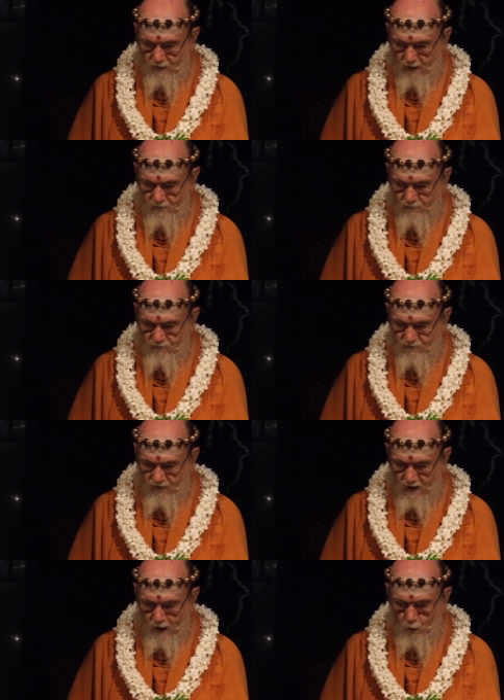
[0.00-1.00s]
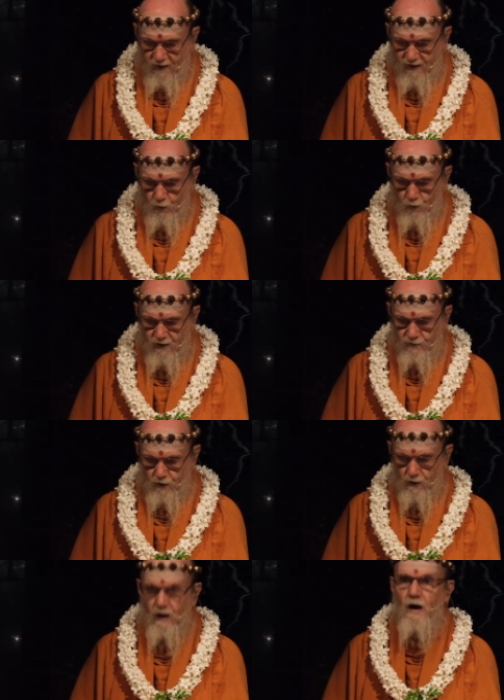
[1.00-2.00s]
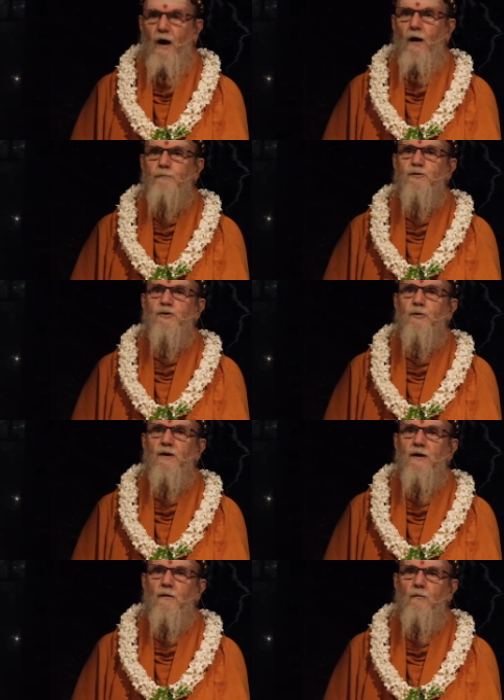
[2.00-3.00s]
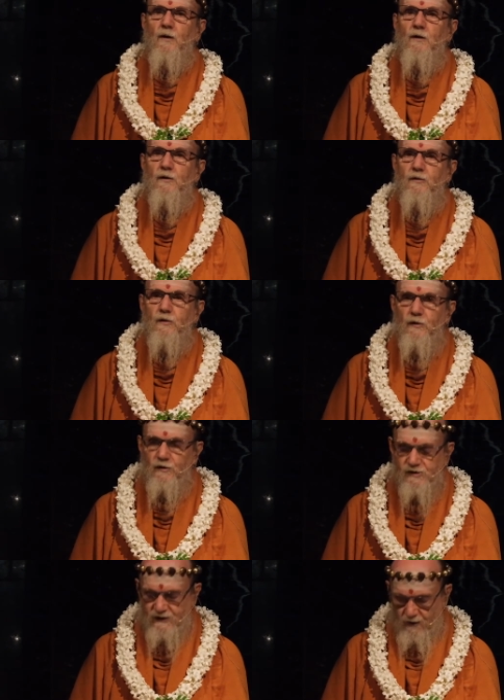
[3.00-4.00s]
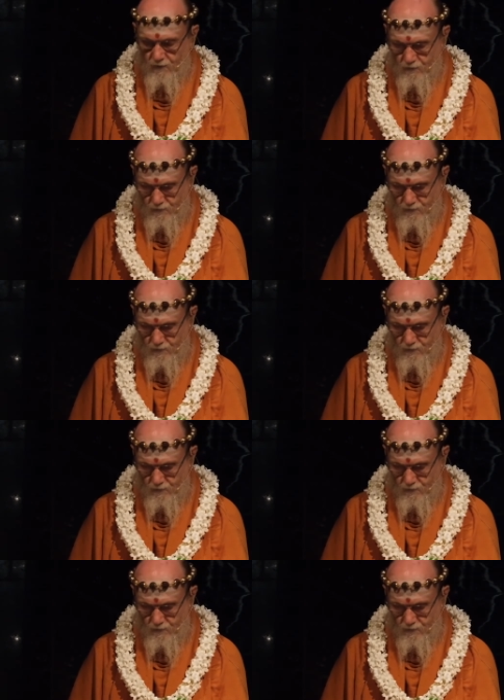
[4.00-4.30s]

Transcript: like following a river upstream to yourself.